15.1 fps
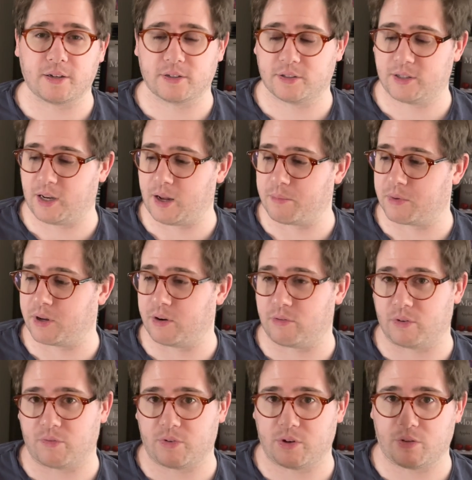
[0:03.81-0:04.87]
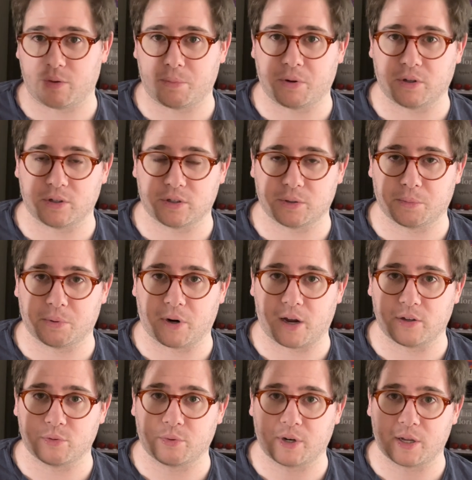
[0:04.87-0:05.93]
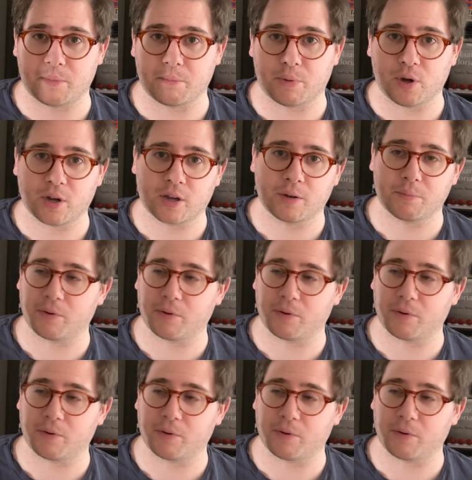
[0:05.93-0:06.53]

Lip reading: Today I'm going to review the Pulitzer Prize winning book